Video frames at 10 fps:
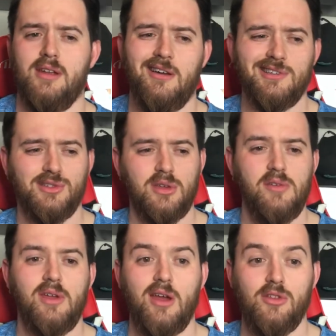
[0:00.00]
Also
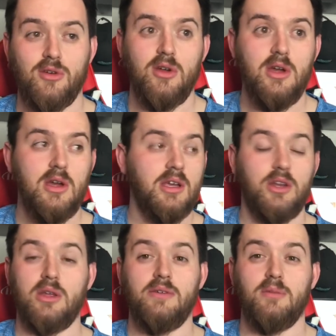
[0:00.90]
giving other,
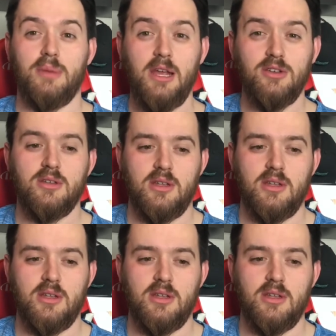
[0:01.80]
people that